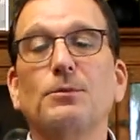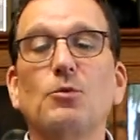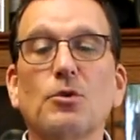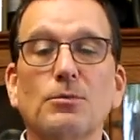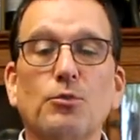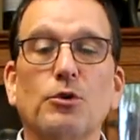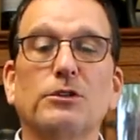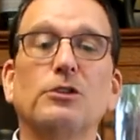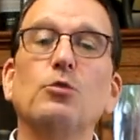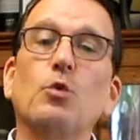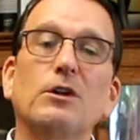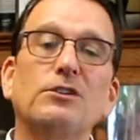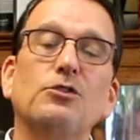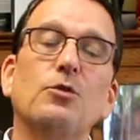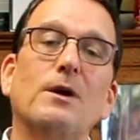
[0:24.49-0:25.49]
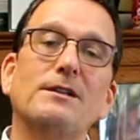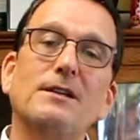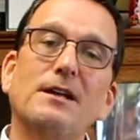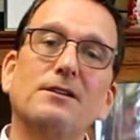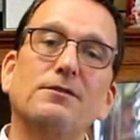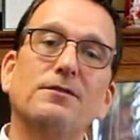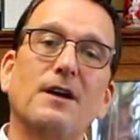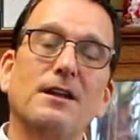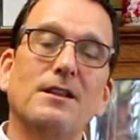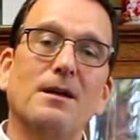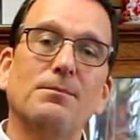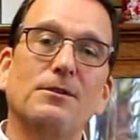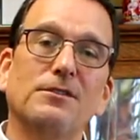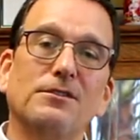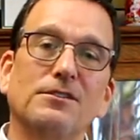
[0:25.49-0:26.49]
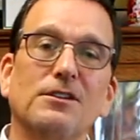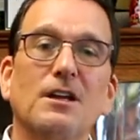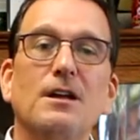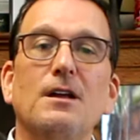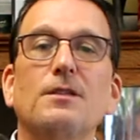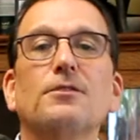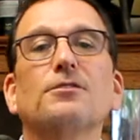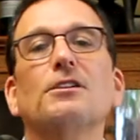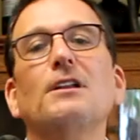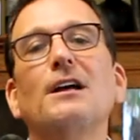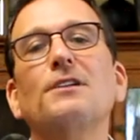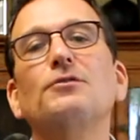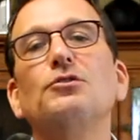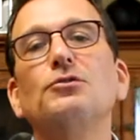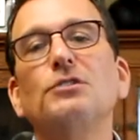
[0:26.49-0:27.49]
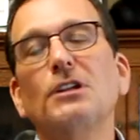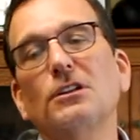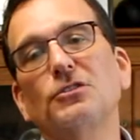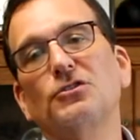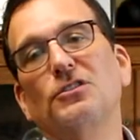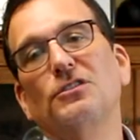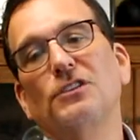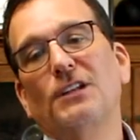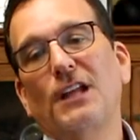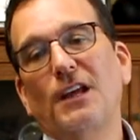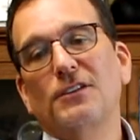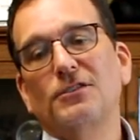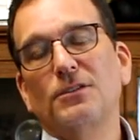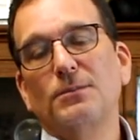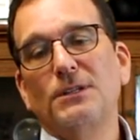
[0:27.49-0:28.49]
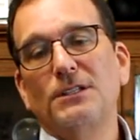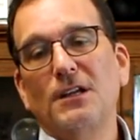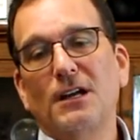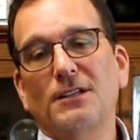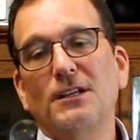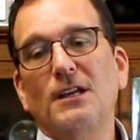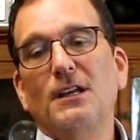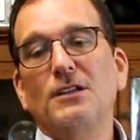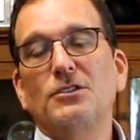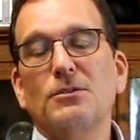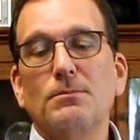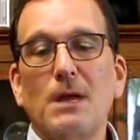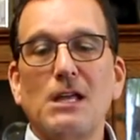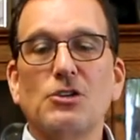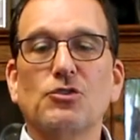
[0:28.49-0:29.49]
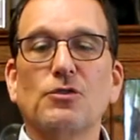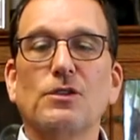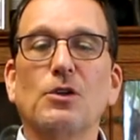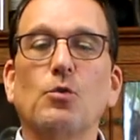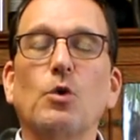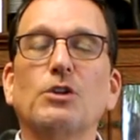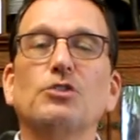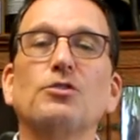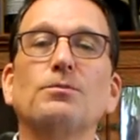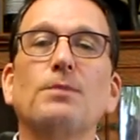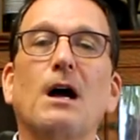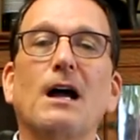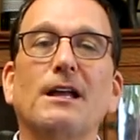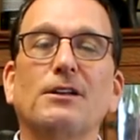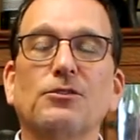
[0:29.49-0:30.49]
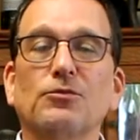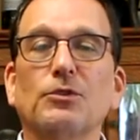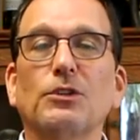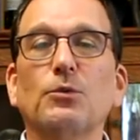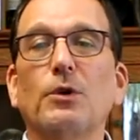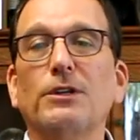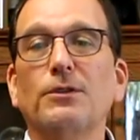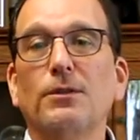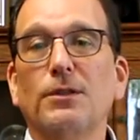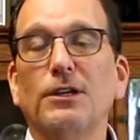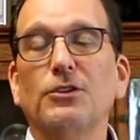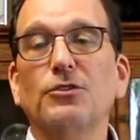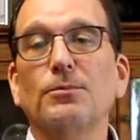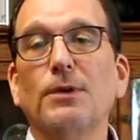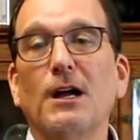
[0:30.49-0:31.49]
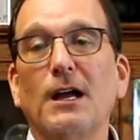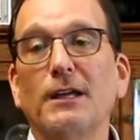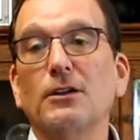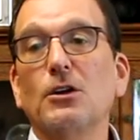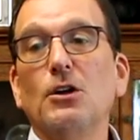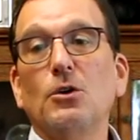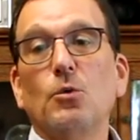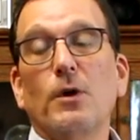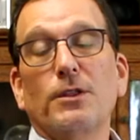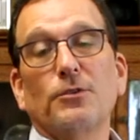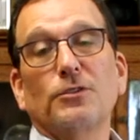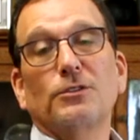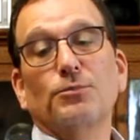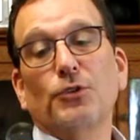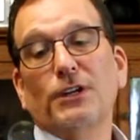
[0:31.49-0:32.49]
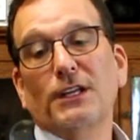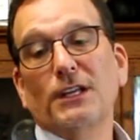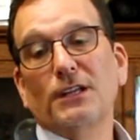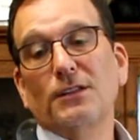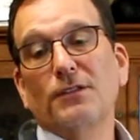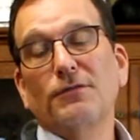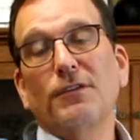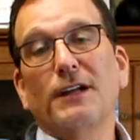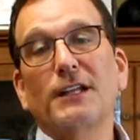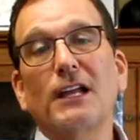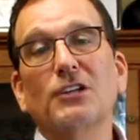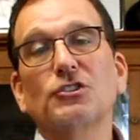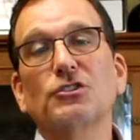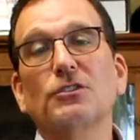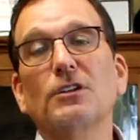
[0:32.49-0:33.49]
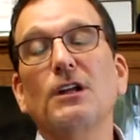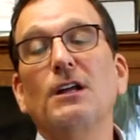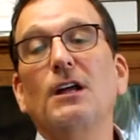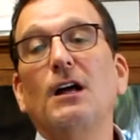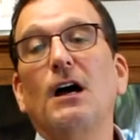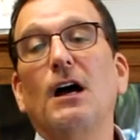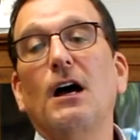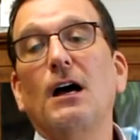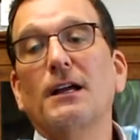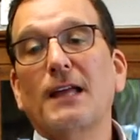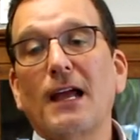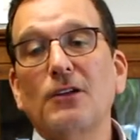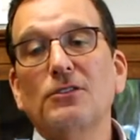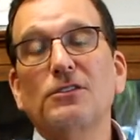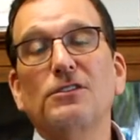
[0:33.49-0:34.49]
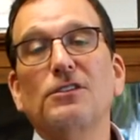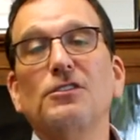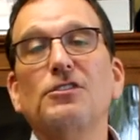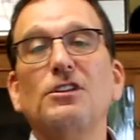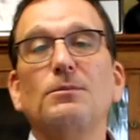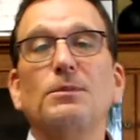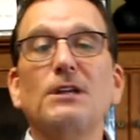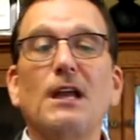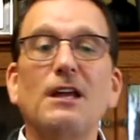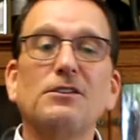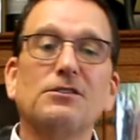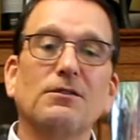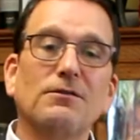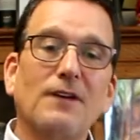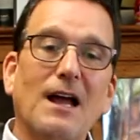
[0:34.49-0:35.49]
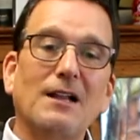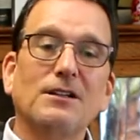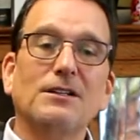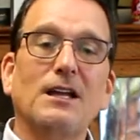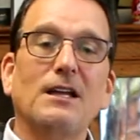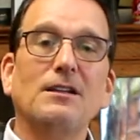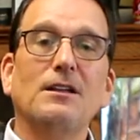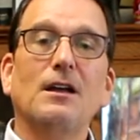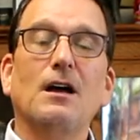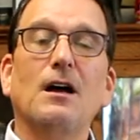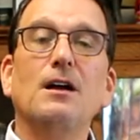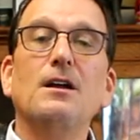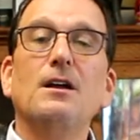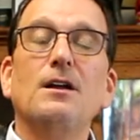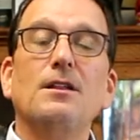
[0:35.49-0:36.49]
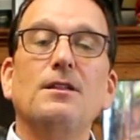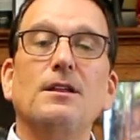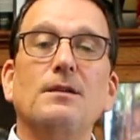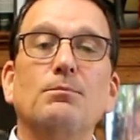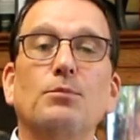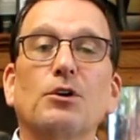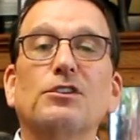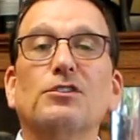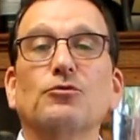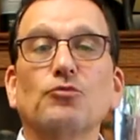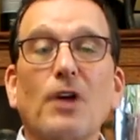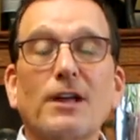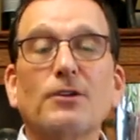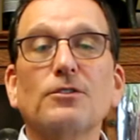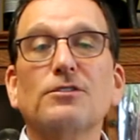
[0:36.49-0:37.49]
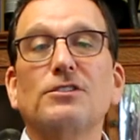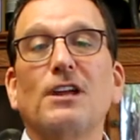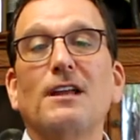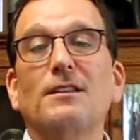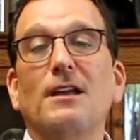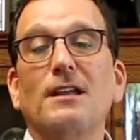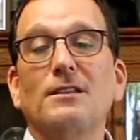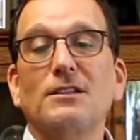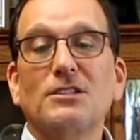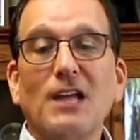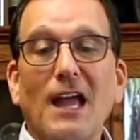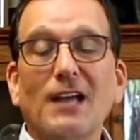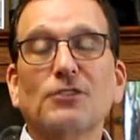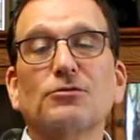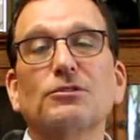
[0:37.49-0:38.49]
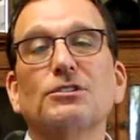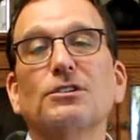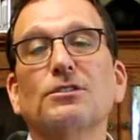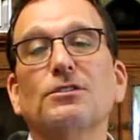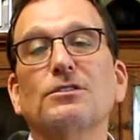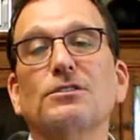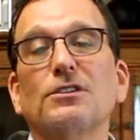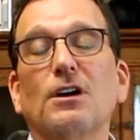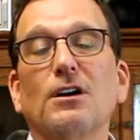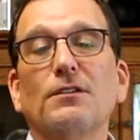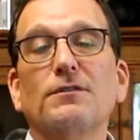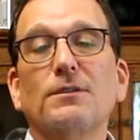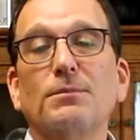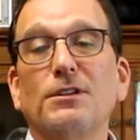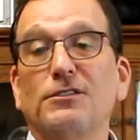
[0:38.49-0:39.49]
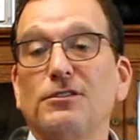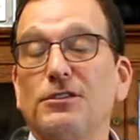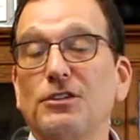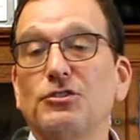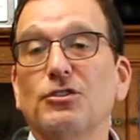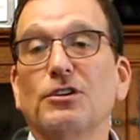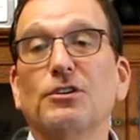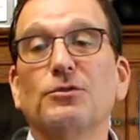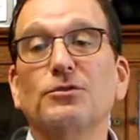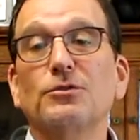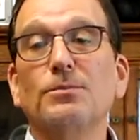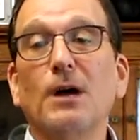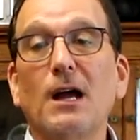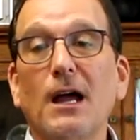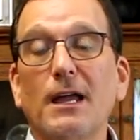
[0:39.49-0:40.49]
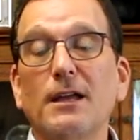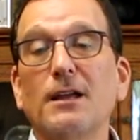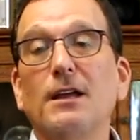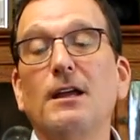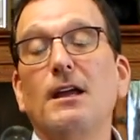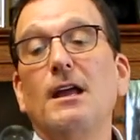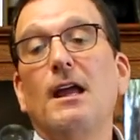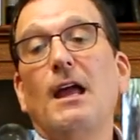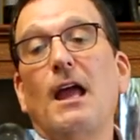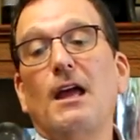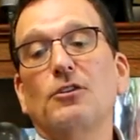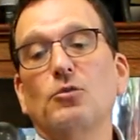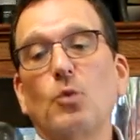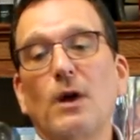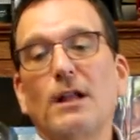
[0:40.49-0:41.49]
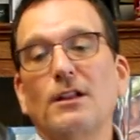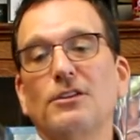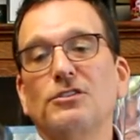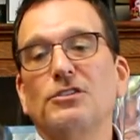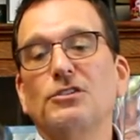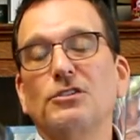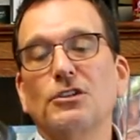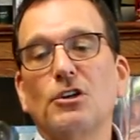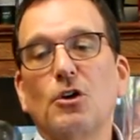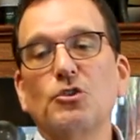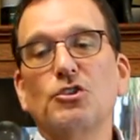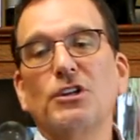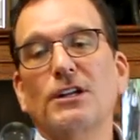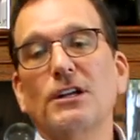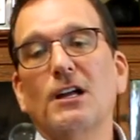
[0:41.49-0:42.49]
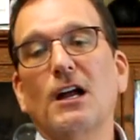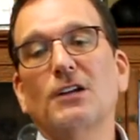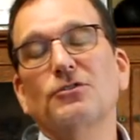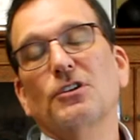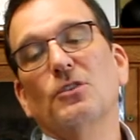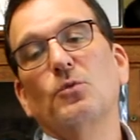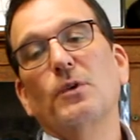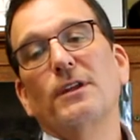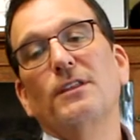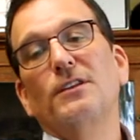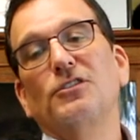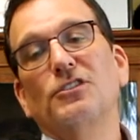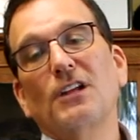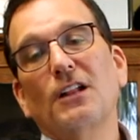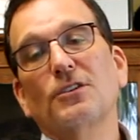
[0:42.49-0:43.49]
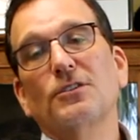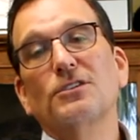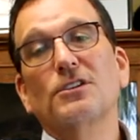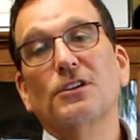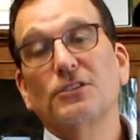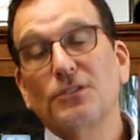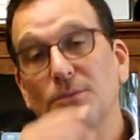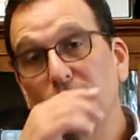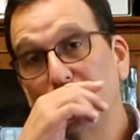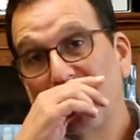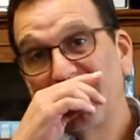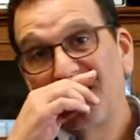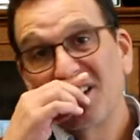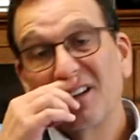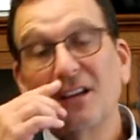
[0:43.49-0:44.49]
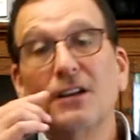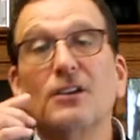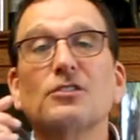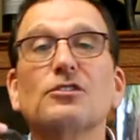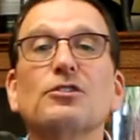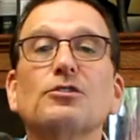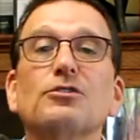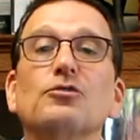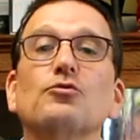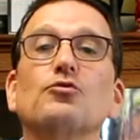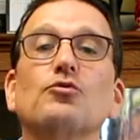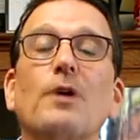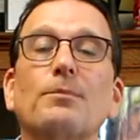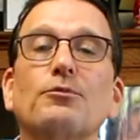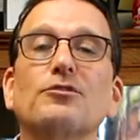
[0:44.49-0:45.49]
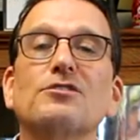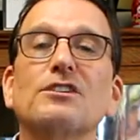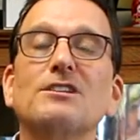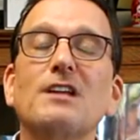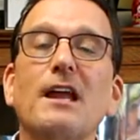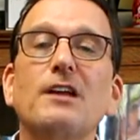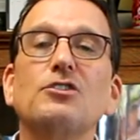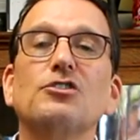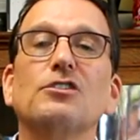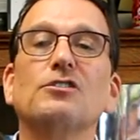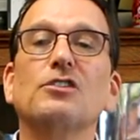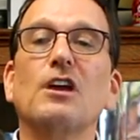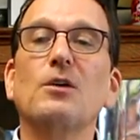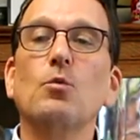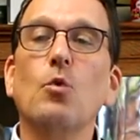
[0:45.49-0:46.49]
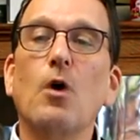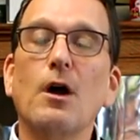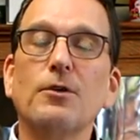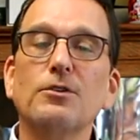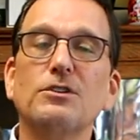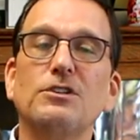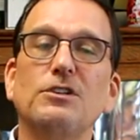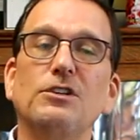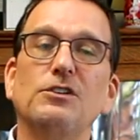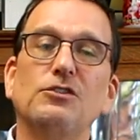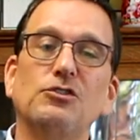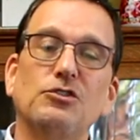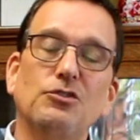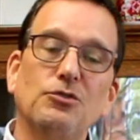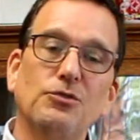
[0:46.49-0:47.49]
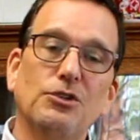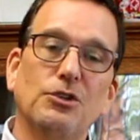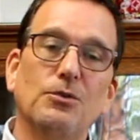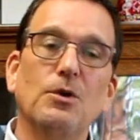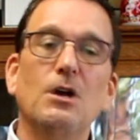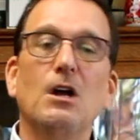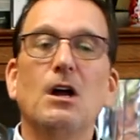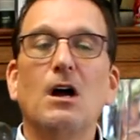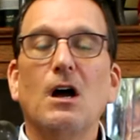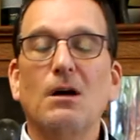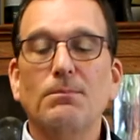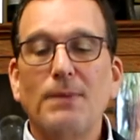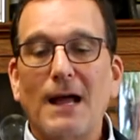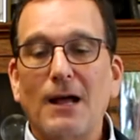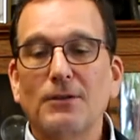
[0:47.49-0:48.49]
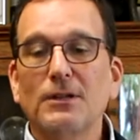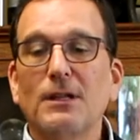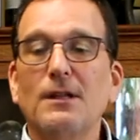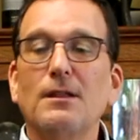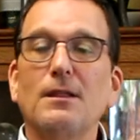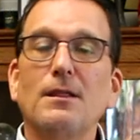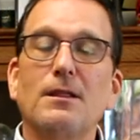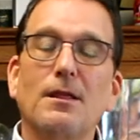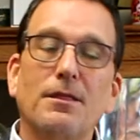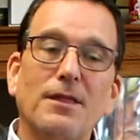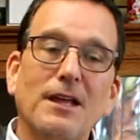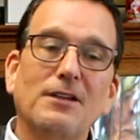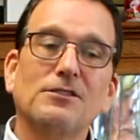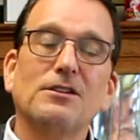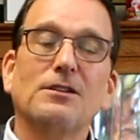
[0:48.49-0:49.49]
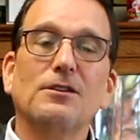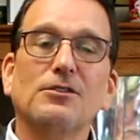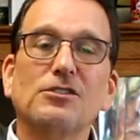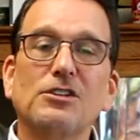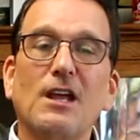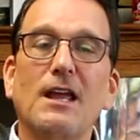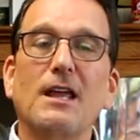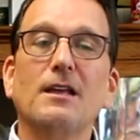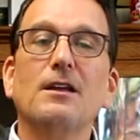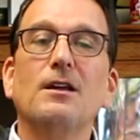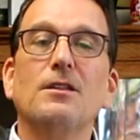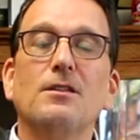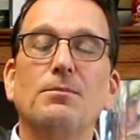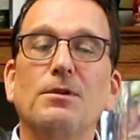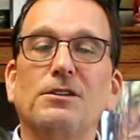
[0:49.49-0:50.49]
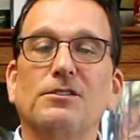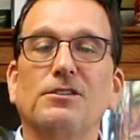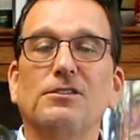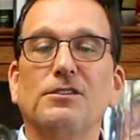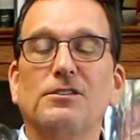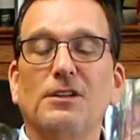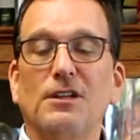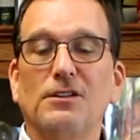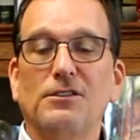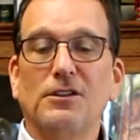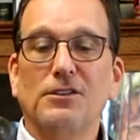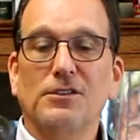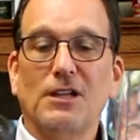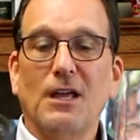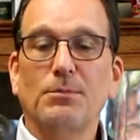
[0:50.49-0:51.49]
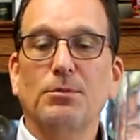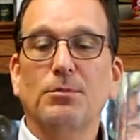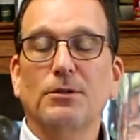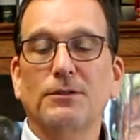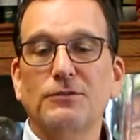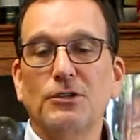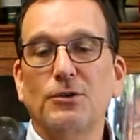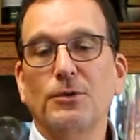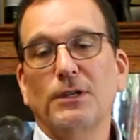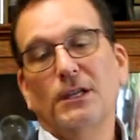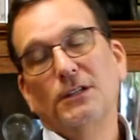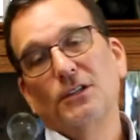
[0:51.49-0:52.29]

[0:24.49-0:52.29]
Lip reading: But more importantly, once you identify that business, there's a lot of due diligence that has to be done to make sure that what you're buying is really what you think you're buying, whether it's bringing in the financial accountants and the CPAs to validate the books and records and the tax returns of the business that you're going to buy, as well as to negotiate a contract where the seller is going to be making certain representations and warranties to you about the things that they're saying the business is capable of doing.